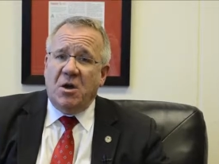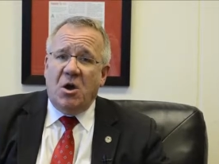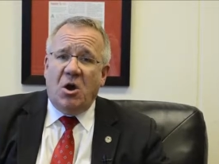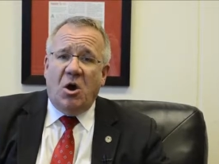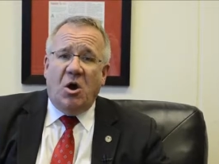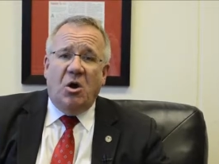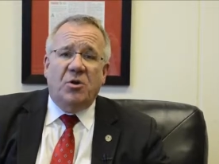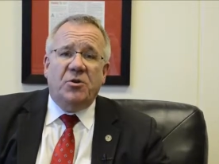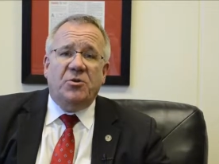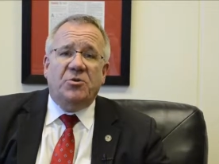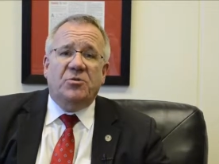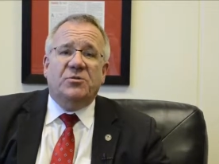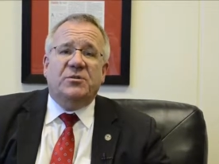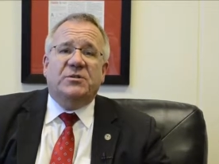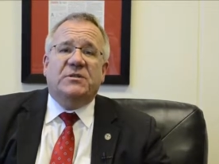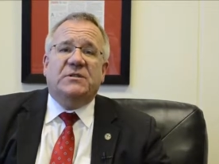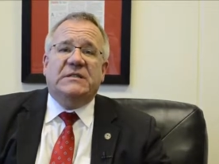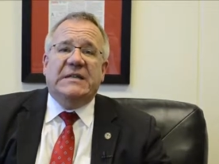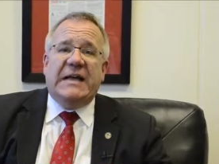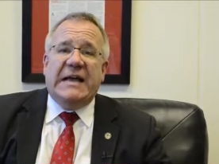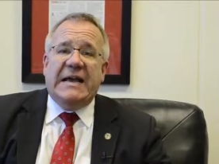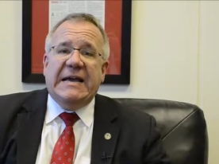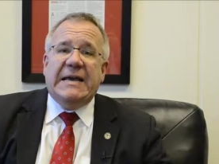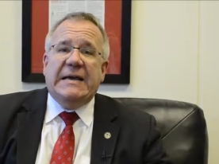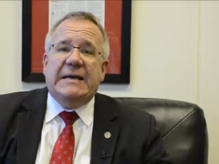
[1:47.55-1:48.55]

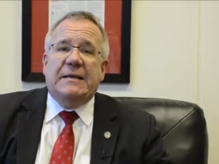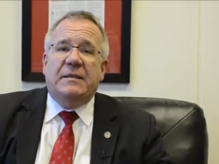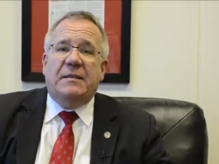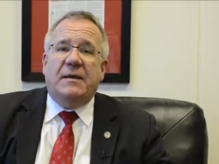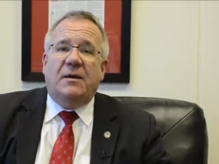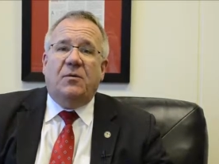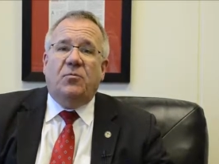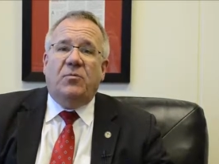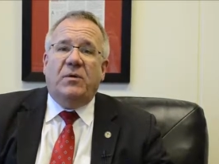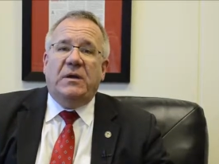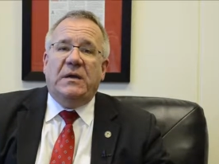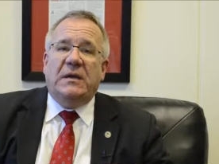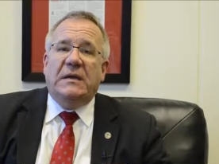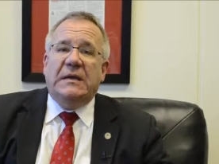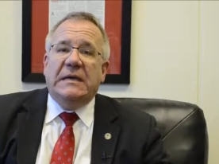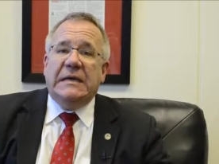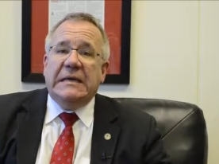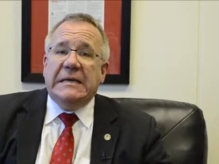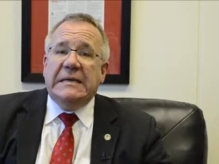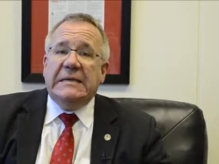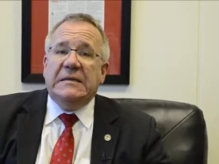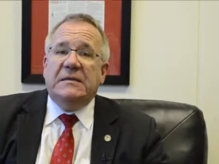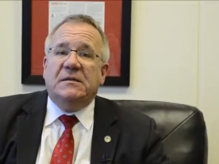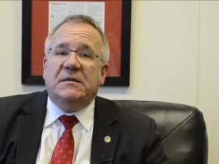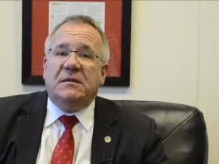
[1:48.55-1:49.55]
understand that we
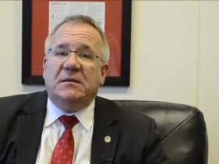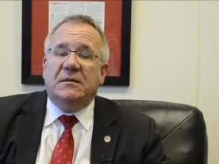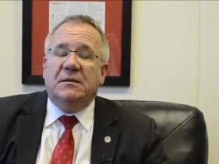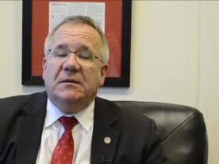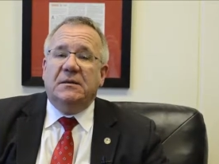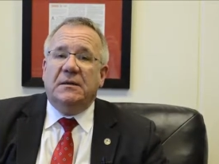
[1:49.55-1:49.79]
need to,